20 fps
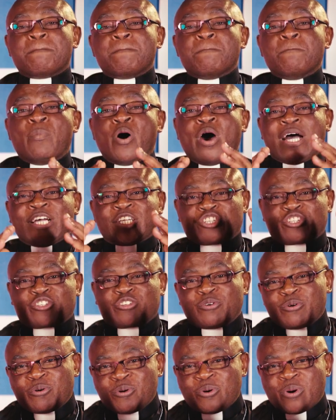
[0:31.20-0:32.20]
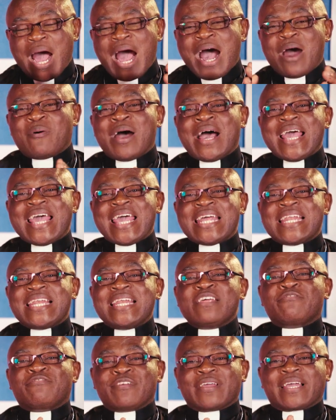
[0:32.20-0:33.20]
more so our
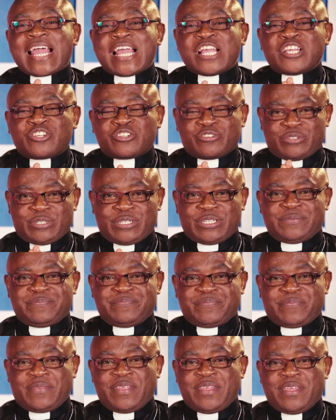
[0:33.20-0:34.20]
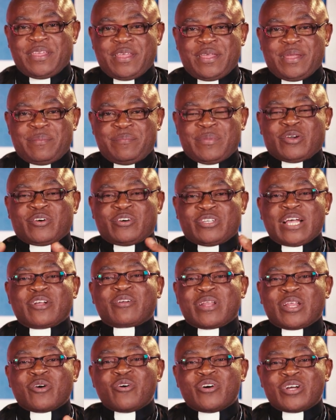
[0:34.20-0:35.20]
edification. Because
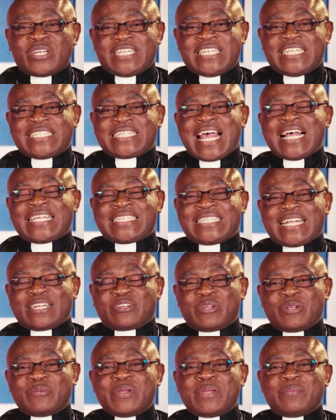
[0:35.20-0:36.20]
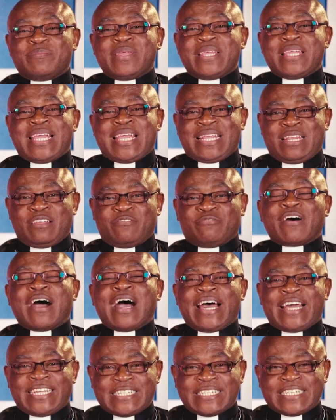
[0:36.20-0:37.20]
actually God desires that actually we be
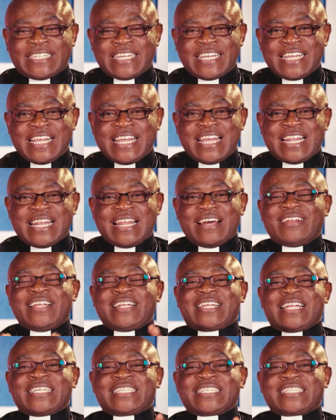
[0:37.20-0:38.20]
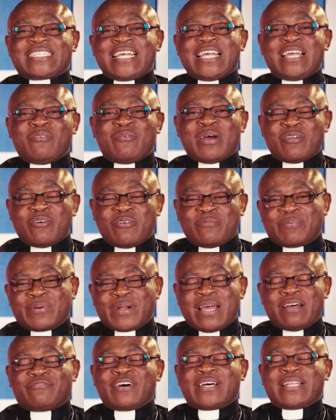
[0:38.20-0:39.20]
edified. Now let us say a word of
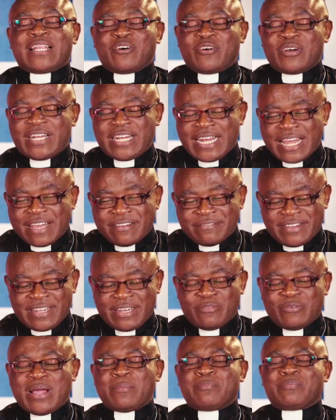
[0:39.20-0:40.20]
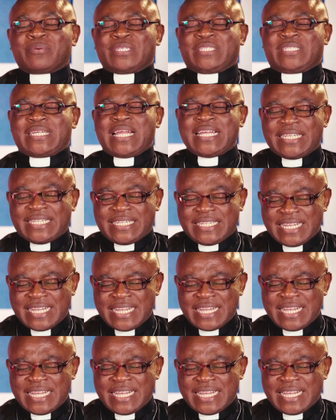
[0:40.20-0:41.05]
prayer. Father God in heaven, we appreciate